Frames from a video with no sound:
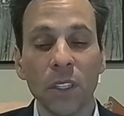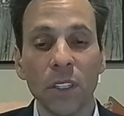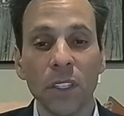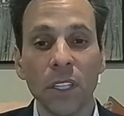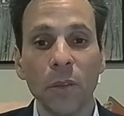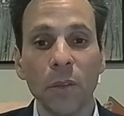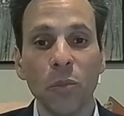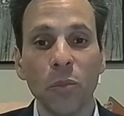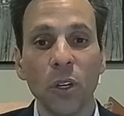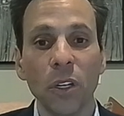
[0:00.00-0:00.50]
the
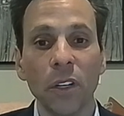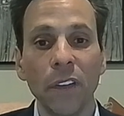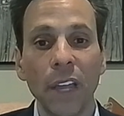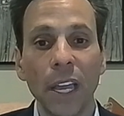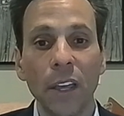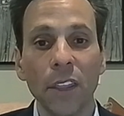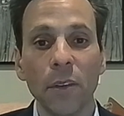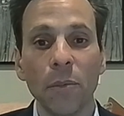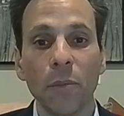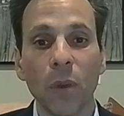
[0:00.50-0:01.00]
standpoint of
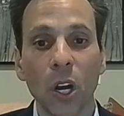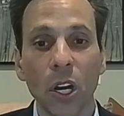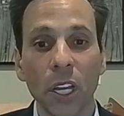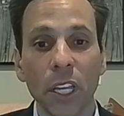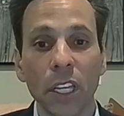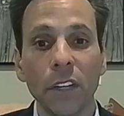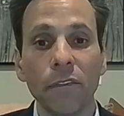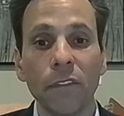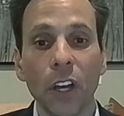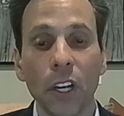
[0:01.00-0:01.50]
how the
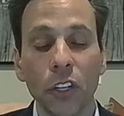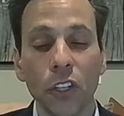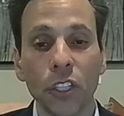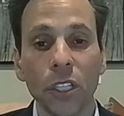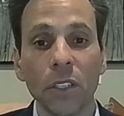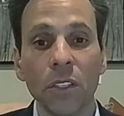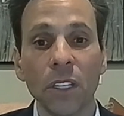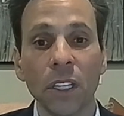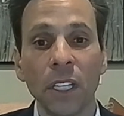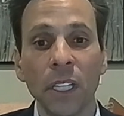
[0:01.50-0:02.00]
market
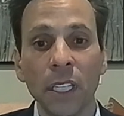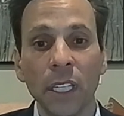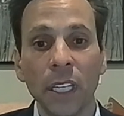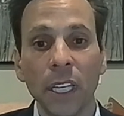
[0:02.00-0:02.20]
functions